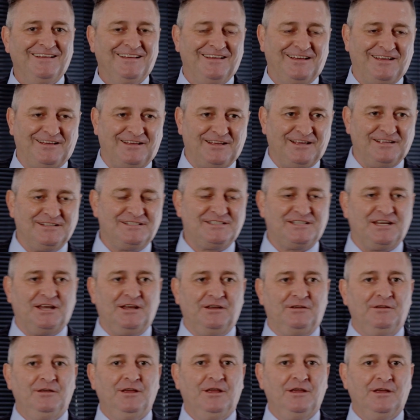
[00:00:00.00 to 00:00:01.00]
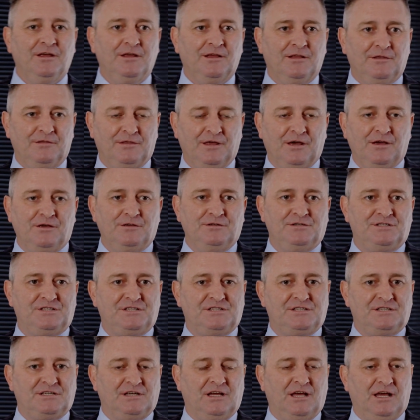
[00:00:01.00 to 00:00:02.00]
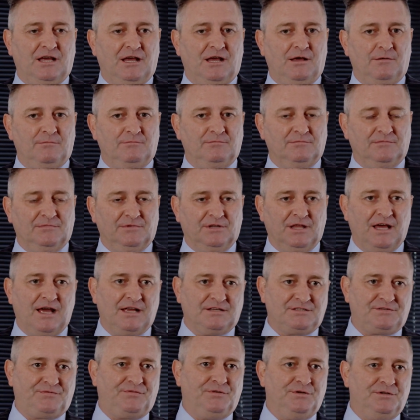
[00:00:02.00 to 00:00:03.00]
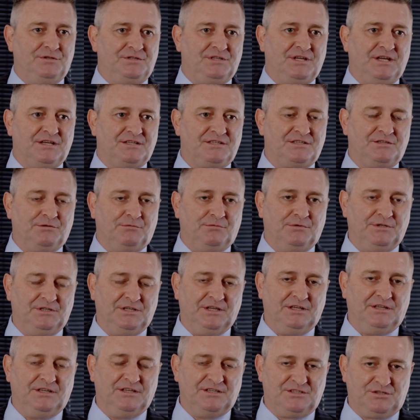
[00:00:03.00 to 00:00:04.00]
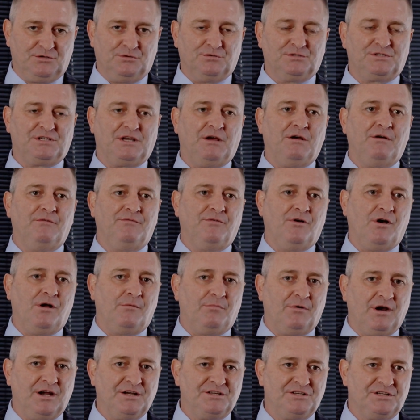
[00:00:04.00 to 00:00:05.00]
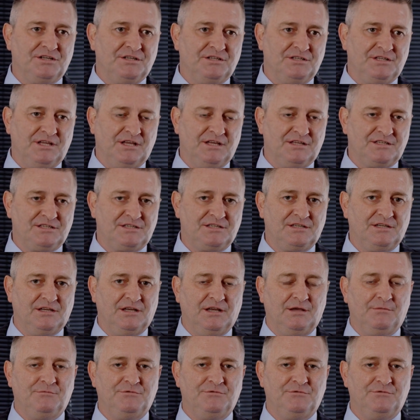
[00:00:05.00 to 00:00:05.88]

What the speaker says: Okay, so those last few tests that we did, there's also a vibration test.